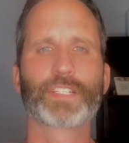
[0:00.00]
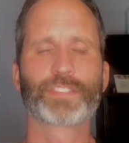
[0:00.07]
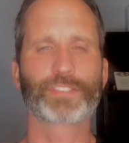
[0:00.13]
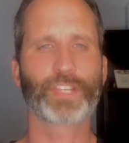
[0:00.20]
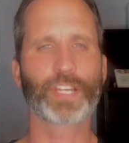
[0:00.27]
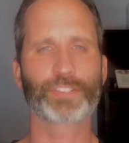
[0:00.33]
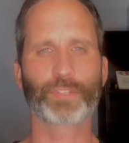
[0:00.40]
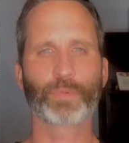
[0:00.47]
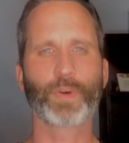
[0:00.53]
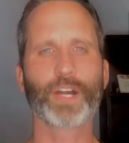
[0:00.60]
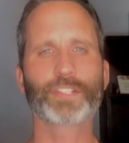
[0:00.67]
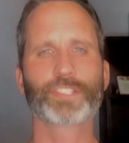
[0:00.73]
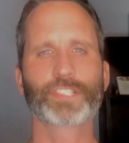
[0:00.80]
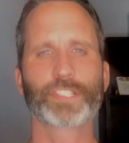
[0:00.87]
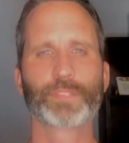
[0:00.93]
And so as you're
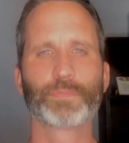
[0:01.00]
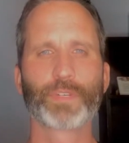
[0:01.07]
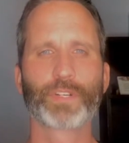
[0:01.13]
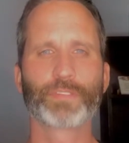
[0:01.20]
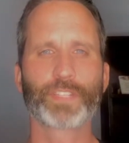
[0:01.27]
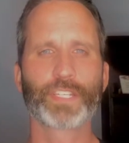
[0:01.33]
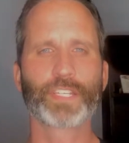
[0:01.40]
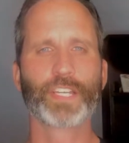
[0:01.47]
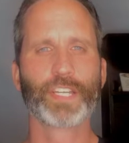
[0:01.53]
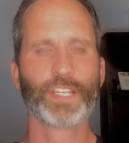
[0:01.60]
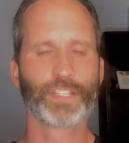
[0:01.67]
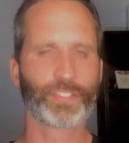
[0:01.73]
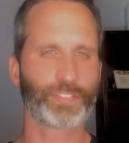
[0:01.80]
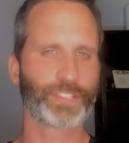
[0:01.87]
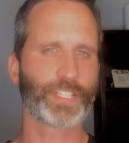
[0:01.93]
watching the movie,
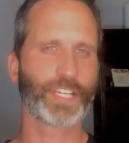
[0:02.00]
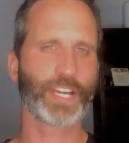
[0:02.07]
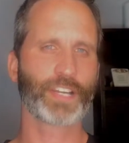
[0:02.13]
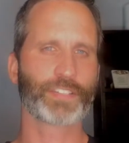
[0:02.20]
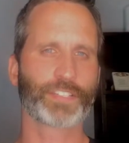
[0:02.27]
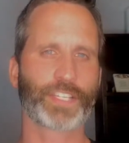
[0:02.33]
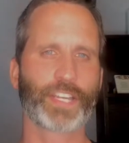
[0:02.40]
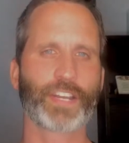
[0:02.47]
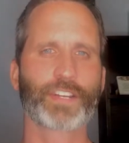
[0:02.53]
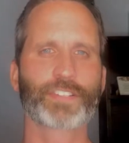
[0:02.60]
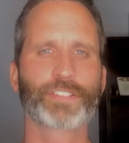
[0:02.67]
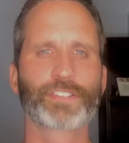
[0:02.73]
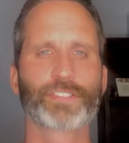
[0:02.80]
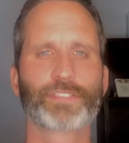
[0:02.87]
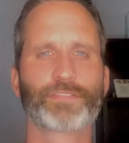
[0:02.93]
you see how the
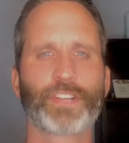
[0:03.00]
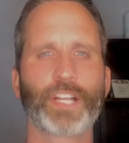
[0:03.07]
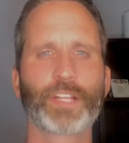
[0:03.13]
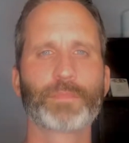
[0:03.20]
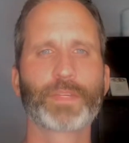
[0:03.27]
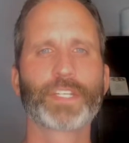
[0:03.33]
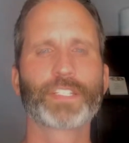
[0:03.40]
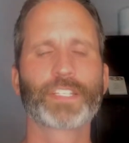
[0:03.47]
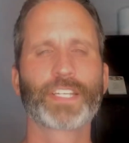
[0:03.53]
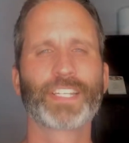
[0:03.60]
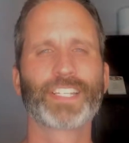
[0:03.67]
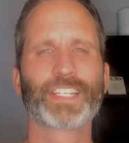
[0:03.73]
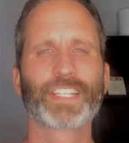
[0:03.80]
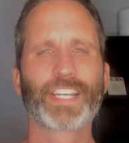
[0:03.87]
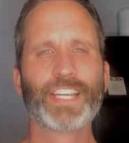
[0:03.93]
character's development,
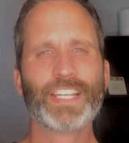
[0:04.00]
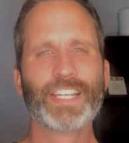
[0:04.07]
and